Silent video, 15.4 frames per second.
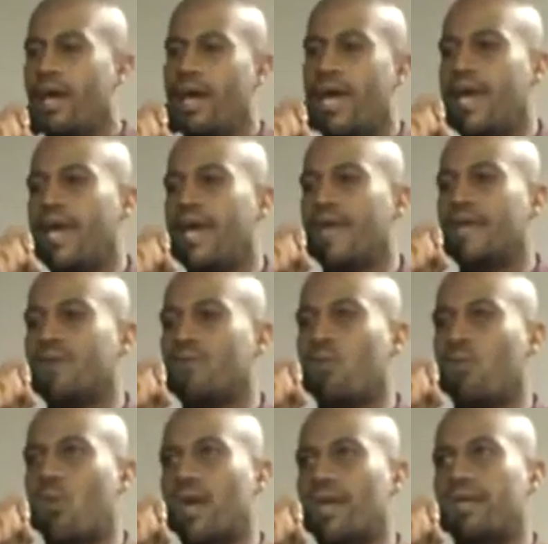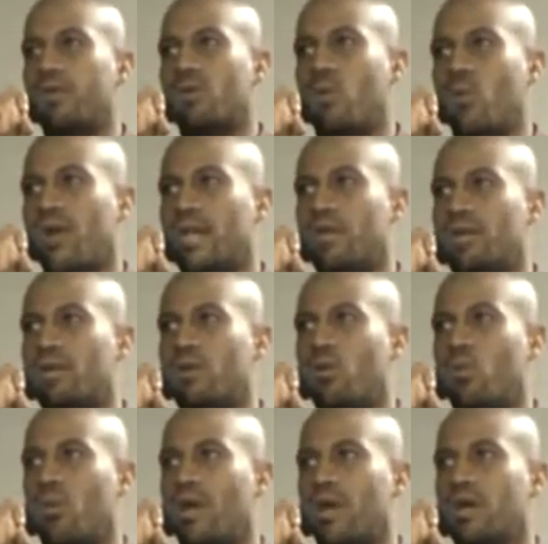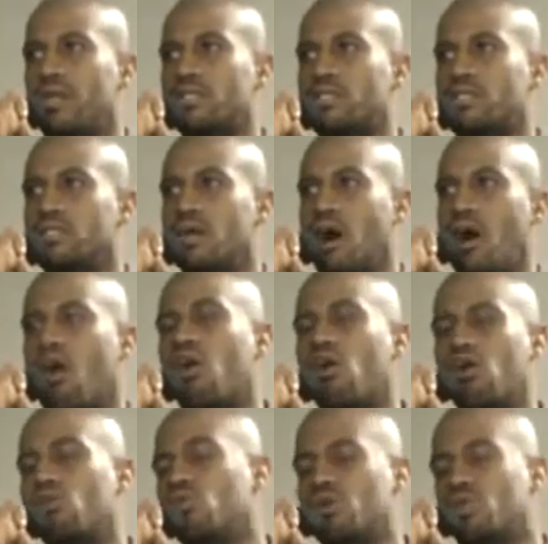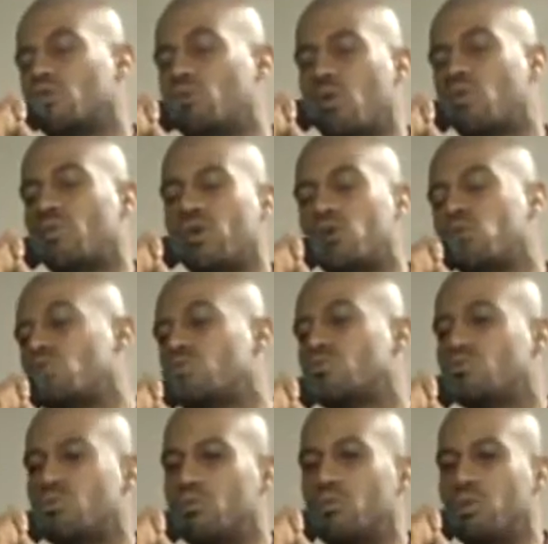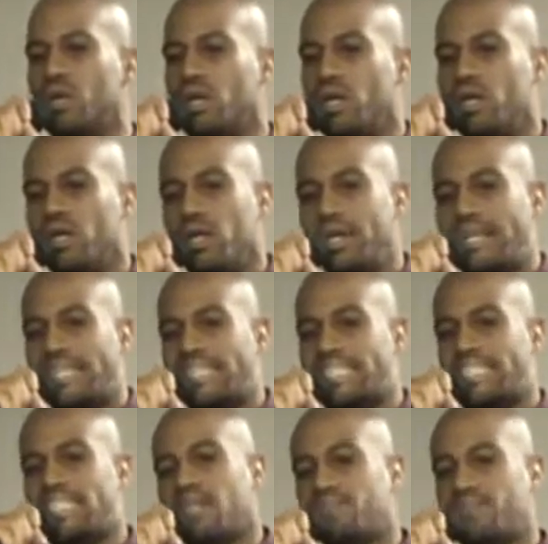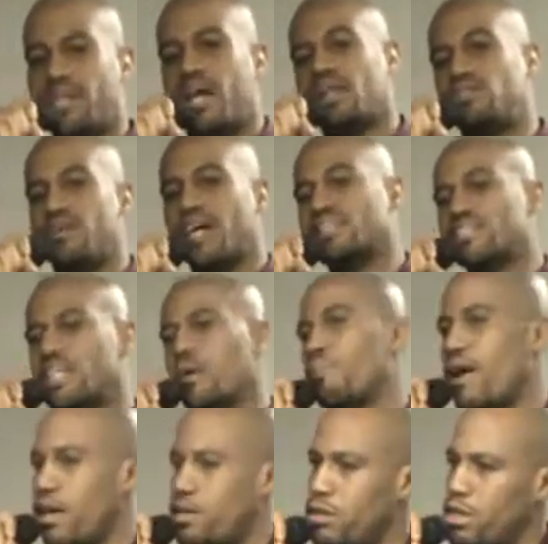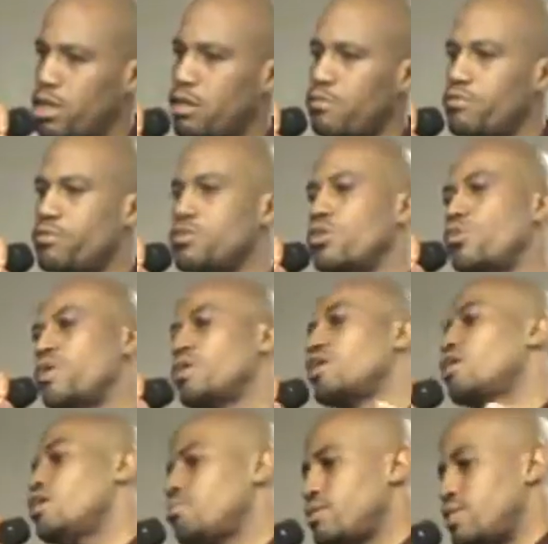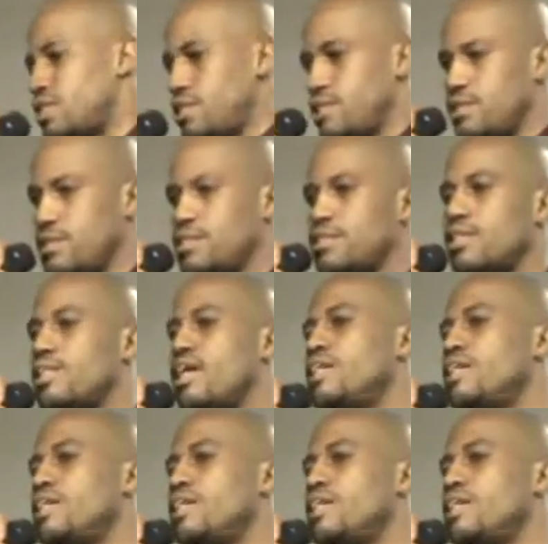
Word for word: And with with with us all going through what we're going through, sometimes you got to step out of your comfort zone and come to Jesus. And Amen.